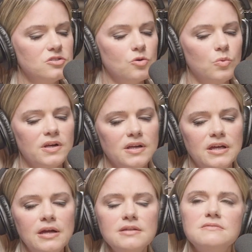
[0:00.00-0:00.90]
so what
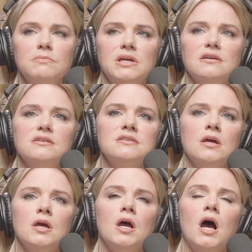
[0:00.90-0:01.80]
gets me is
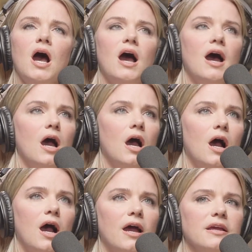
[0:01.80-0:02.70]

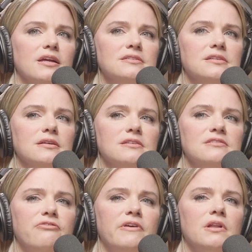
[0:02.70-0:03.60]
it's like
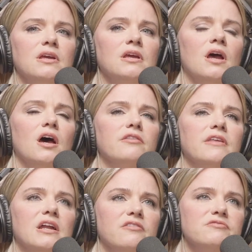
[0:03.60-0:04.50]
this feeling
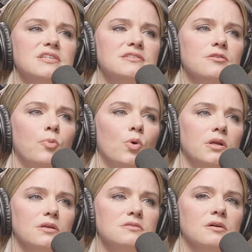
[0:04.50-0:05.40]
that I've
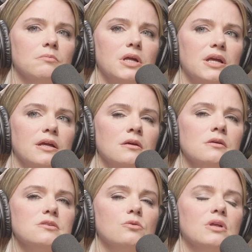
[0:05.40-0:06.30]
disappointed somebody.
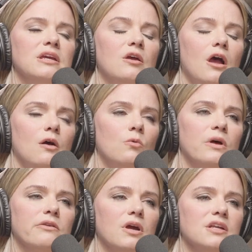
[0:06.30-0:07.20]
So like
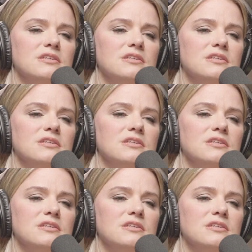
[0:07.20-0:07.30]
whether I